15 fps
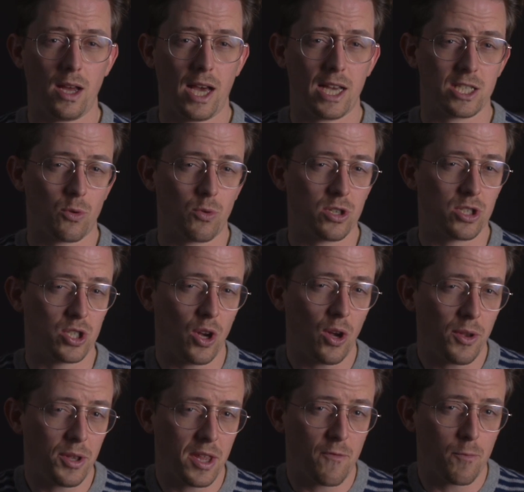as a
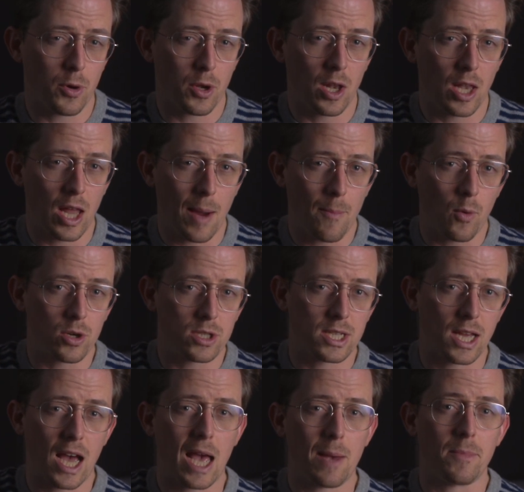result, they put a lot more
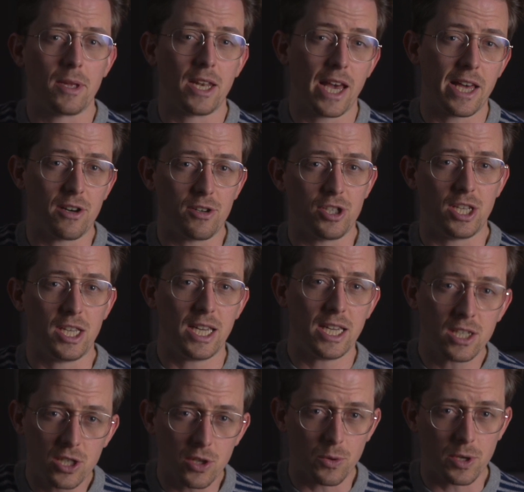time and energy
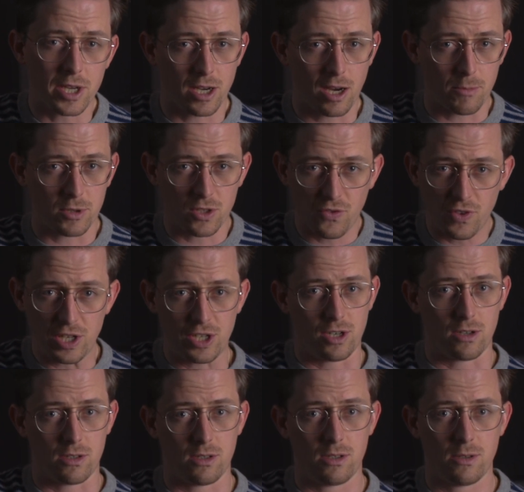into e-commerce
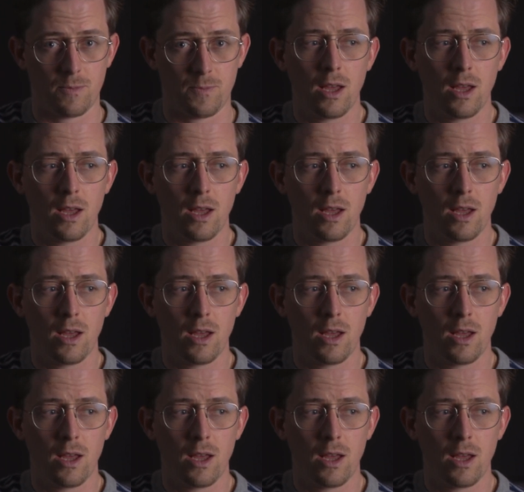features.